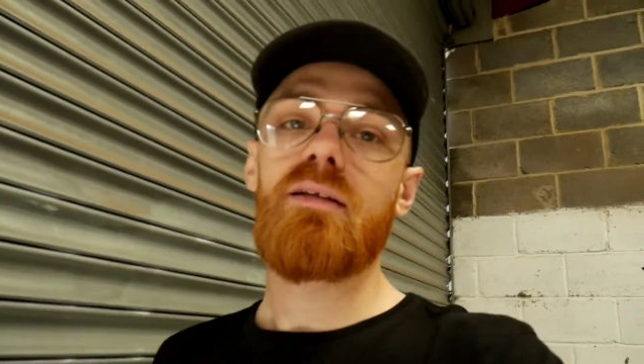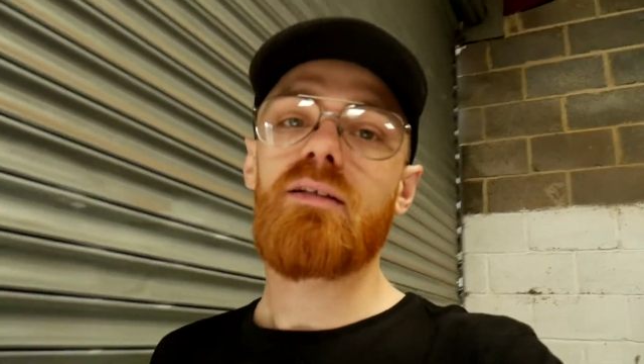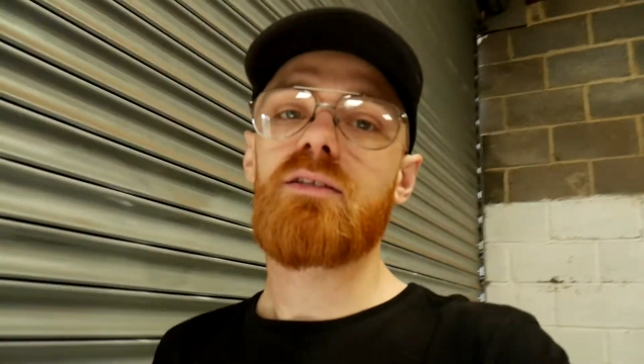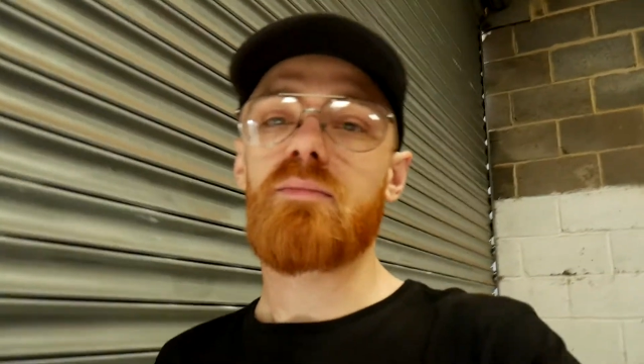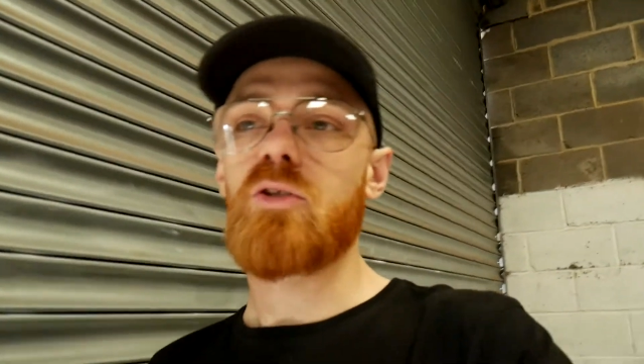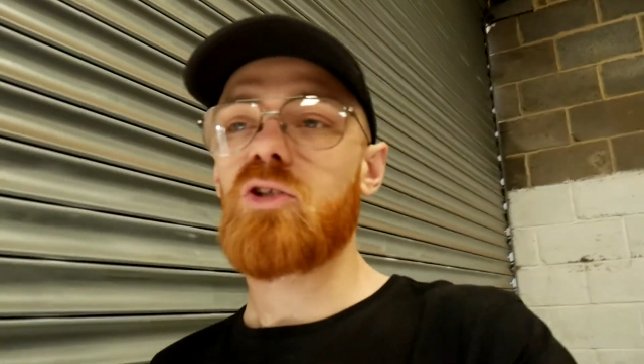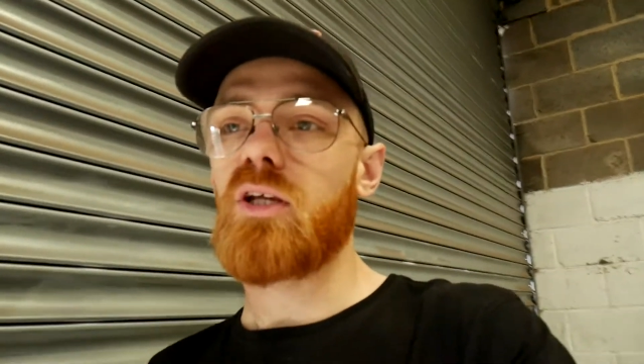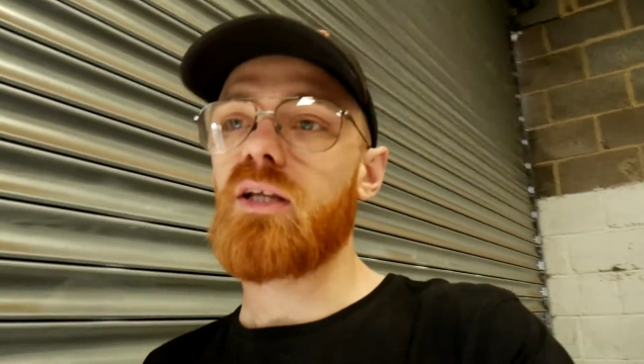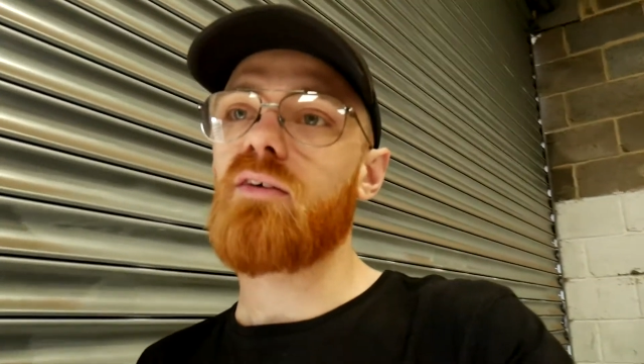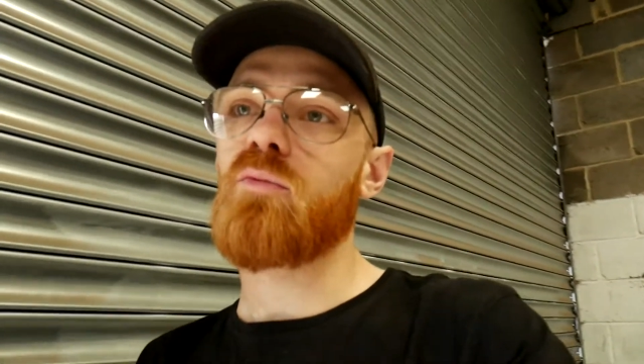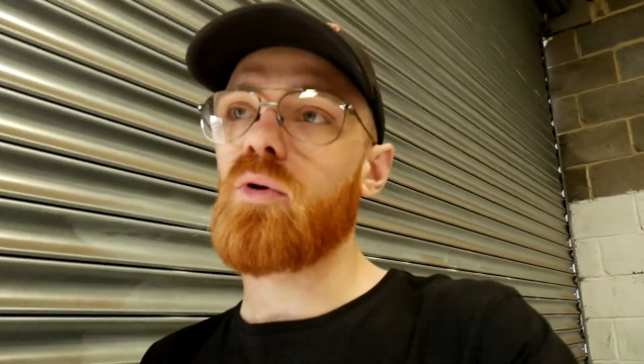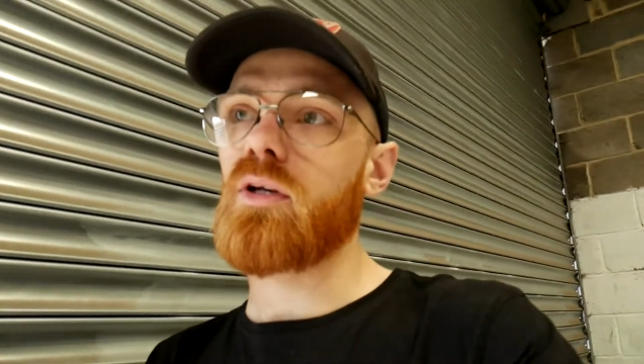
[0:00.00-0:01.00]
It's a machine
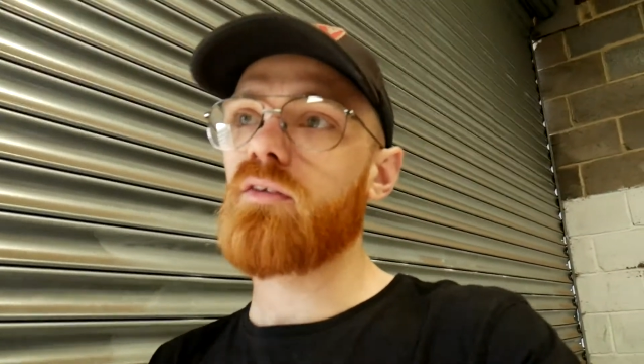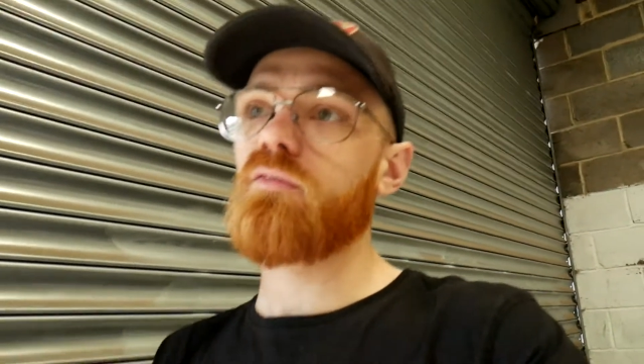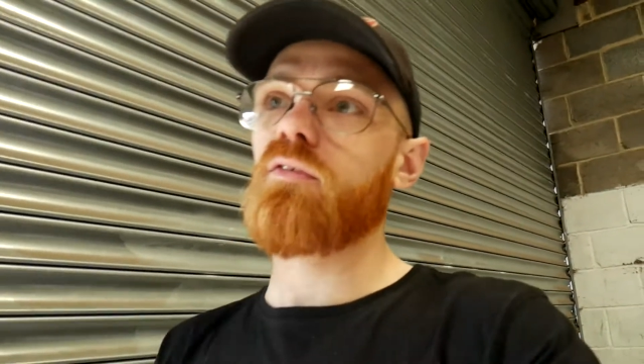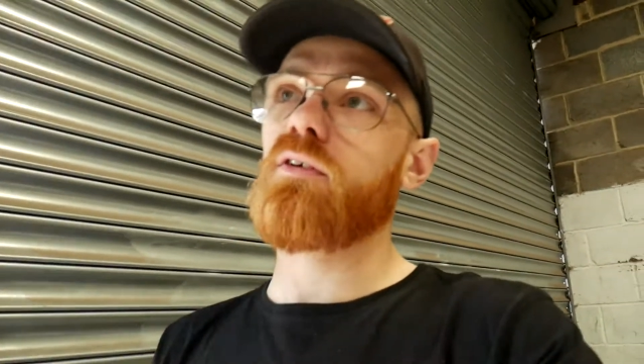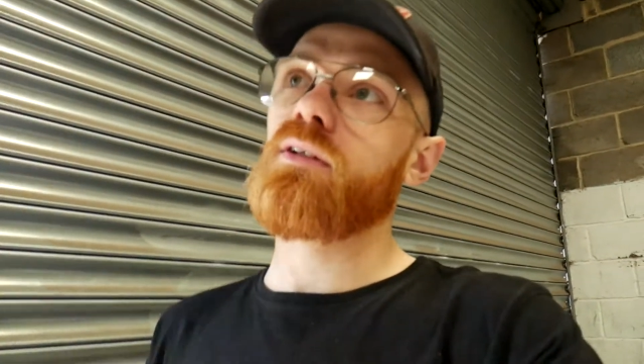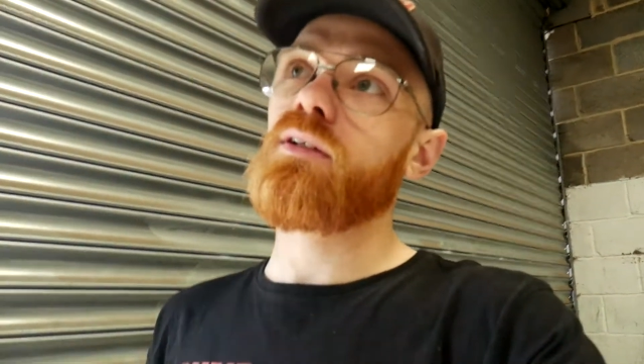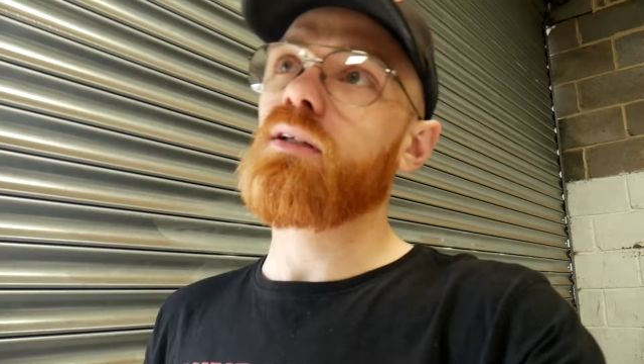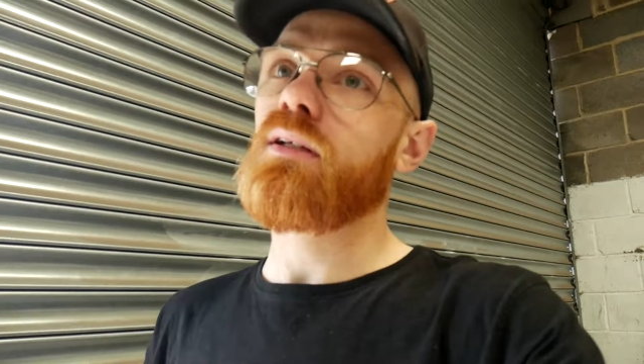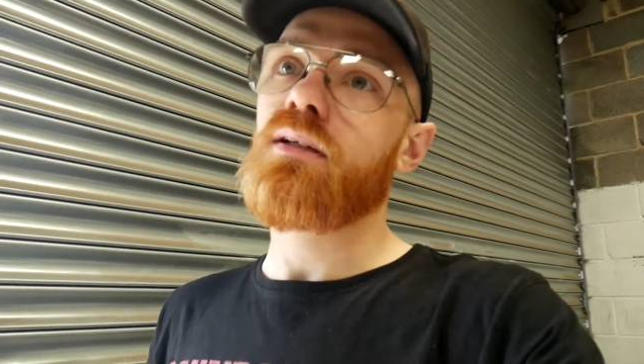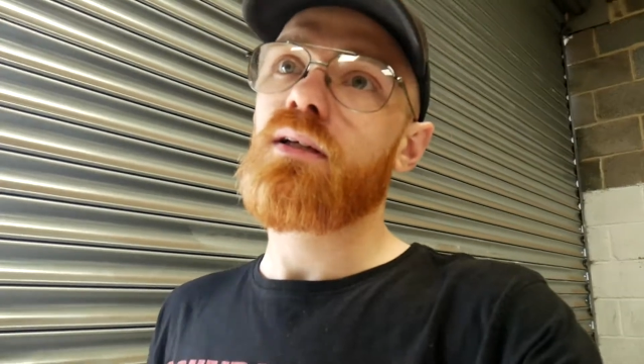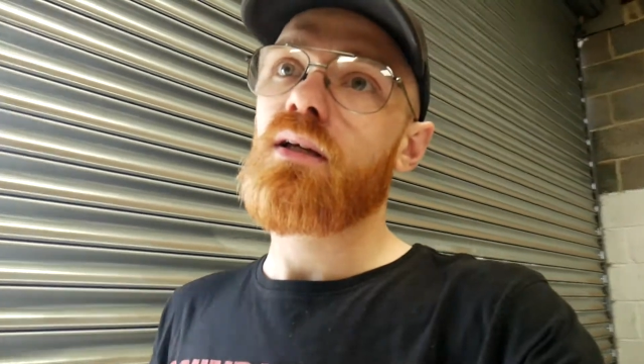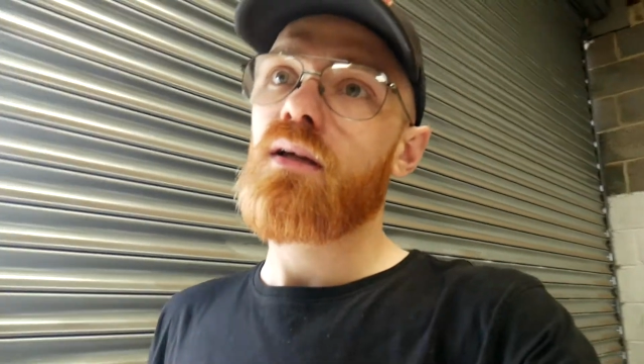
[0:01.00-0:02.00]
I've wanted for
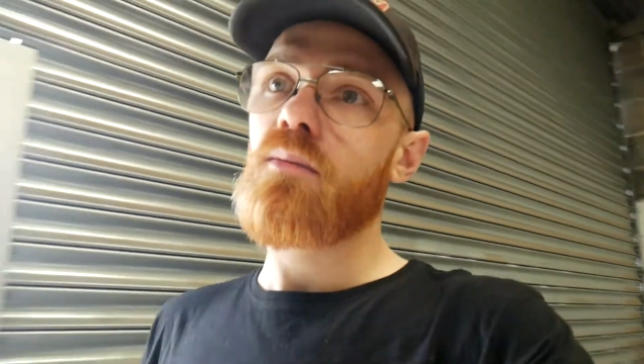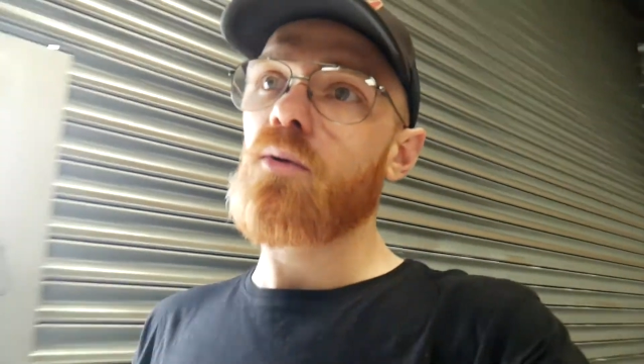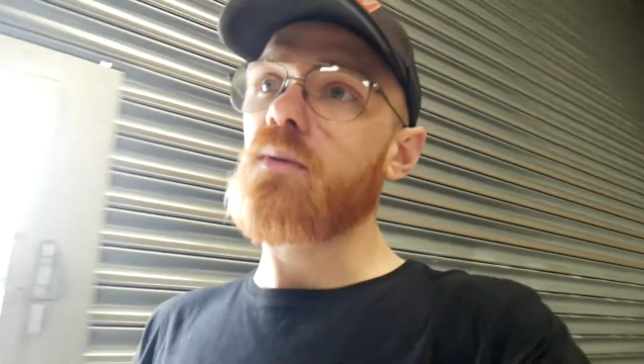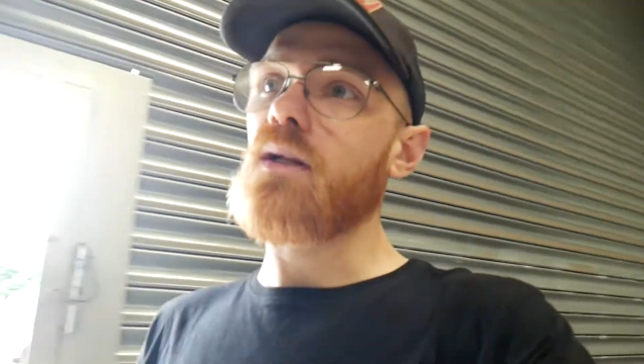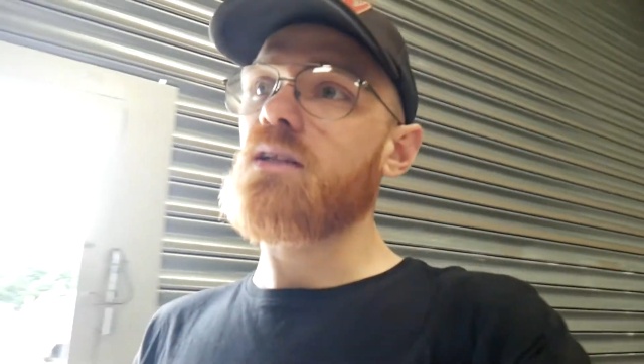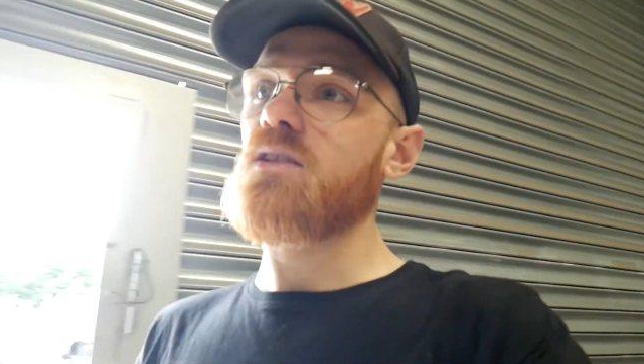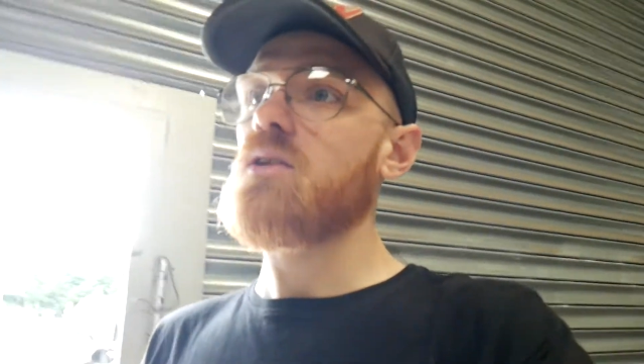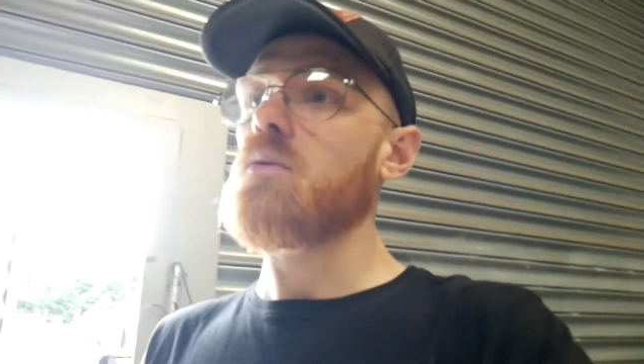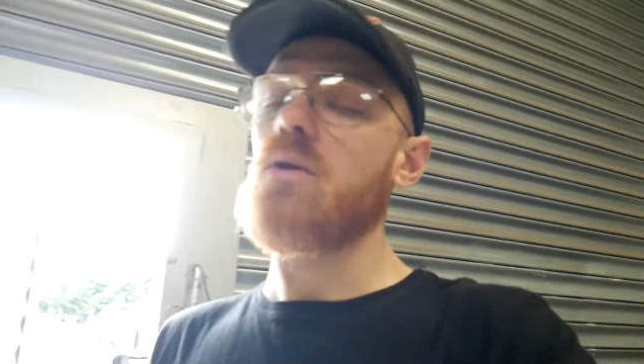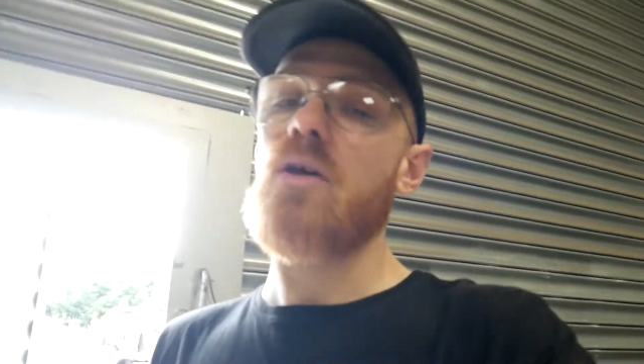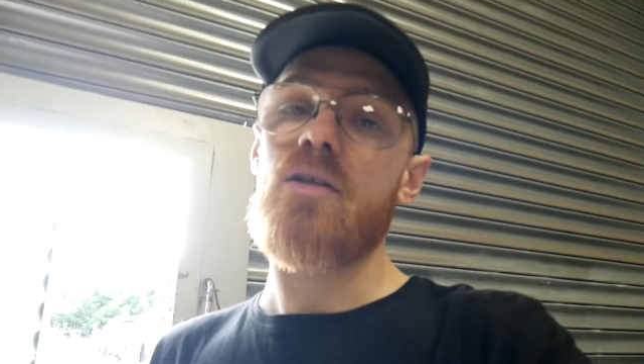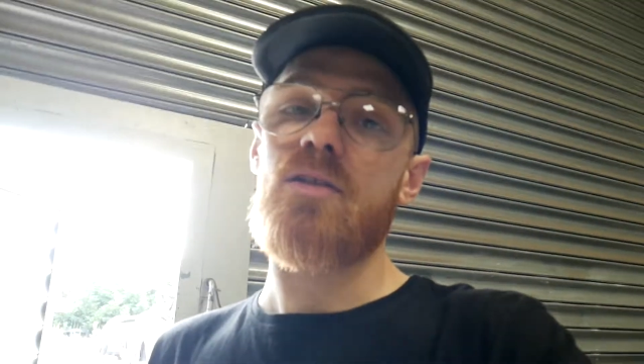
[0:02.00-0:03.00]
probably the last 2
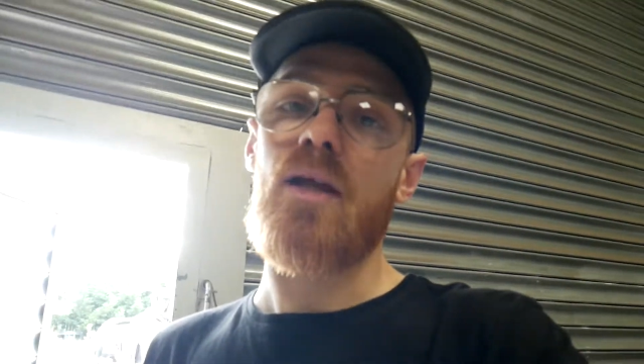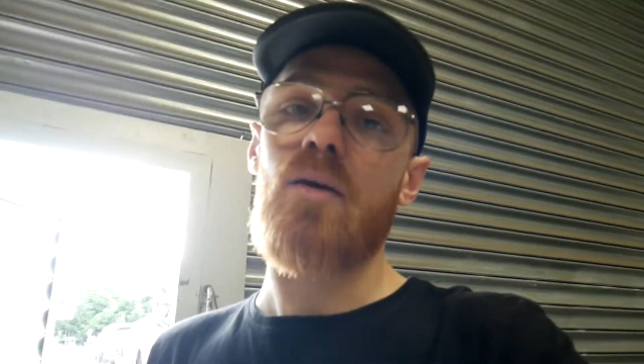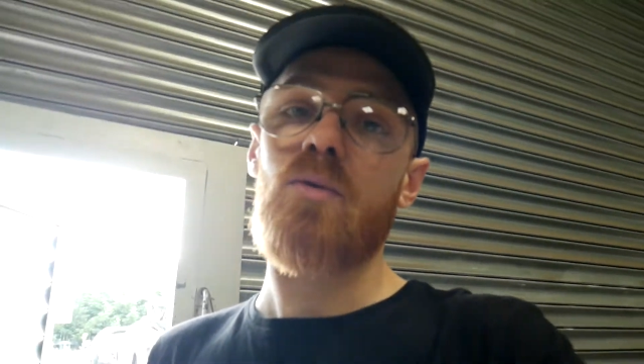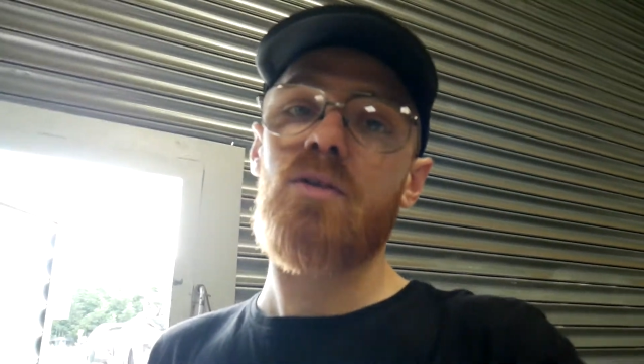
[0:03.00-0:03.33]
years now,